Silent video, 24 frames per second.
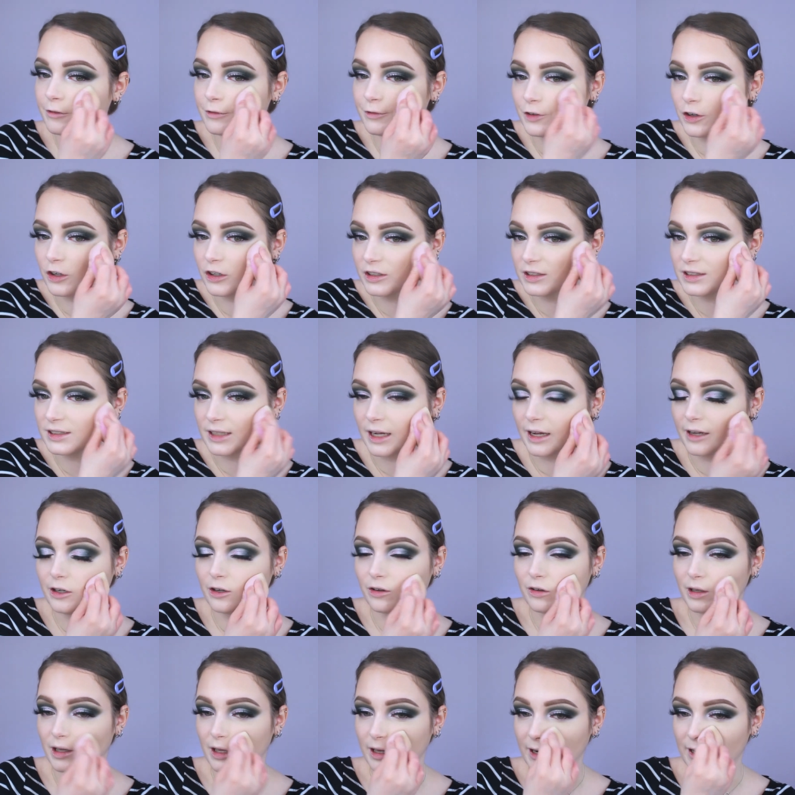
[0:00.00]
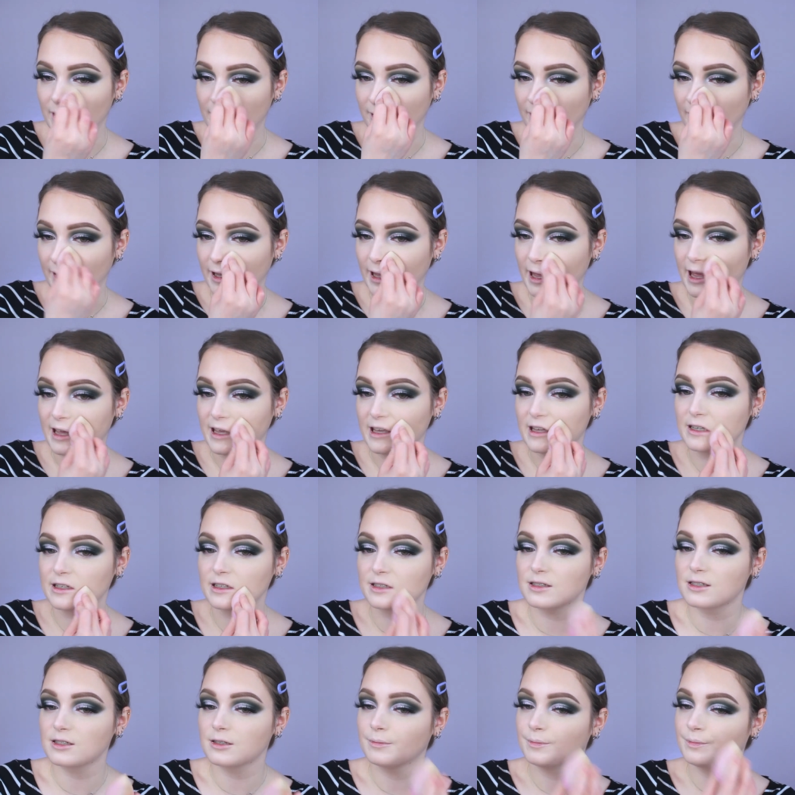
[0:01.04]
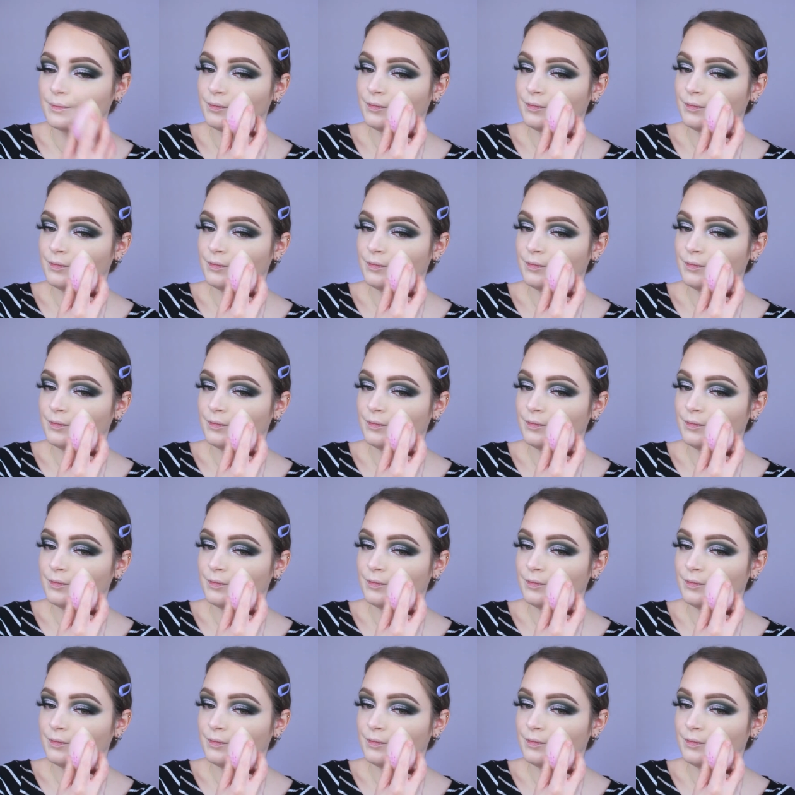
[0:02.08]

first, I don't get any like cakiness.